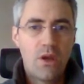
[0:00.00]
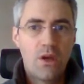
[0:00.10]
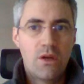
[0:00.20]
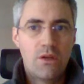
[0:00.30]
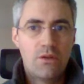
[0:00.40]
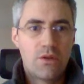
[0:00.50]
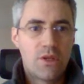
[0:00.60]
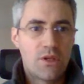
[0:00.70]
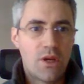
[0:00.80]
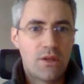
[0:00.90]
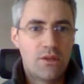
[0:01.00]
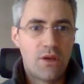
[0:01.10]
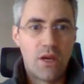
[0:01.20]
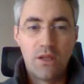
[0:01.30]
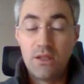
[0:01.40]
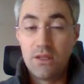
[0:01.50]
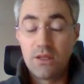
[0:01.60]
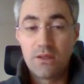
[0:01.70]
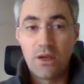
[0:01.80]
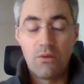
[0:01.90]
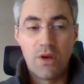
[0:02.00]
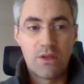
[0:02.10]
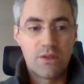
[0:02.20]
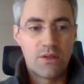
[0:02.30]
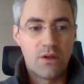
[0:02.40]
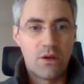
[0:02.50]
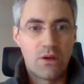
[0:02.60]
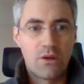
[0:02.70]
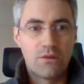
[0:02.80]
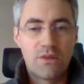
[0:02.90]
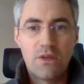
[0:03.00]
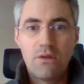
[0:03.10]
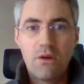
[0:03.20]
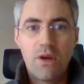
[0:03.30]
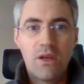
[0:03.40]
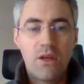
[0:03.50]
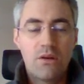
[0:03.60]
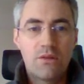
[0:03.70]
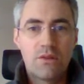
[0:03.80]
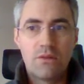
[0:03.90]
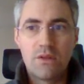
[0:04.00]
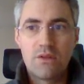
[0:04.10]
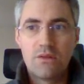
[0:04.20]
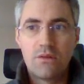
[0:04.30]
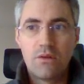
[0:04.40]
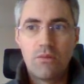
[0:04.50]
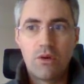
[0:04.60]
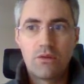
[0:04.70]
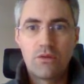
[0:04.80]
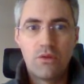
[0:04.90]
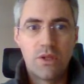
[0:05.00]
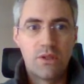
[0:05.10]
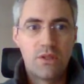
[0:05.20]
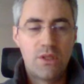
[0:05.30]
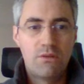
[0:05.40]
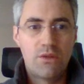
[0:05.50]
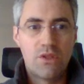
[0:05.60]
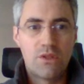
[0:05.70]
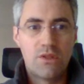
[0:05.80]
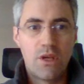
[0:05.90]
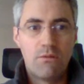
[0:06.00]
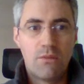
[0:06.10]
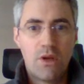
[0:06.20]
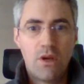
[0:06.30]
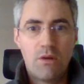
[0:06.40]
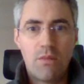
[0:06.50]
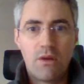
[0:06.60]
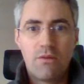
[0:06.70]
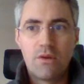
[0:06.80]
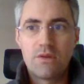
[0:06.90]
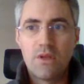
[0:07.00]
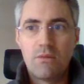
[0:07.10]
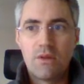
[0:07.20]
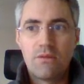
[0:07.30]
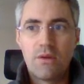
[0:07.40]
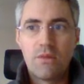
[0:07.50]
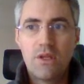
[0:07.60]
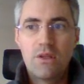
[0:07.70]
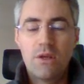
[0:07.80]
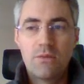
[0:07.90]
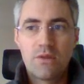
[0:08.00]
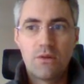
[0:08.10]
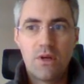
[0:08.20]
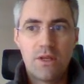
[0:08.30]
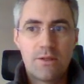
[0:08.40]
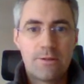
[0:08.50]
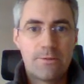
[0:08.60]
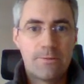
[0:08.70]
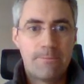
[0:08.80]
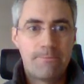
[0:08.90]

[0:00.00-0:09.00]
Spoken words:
look at the ID that I was considering right now. So it's the number 20, which is name, my first name and family name. So let's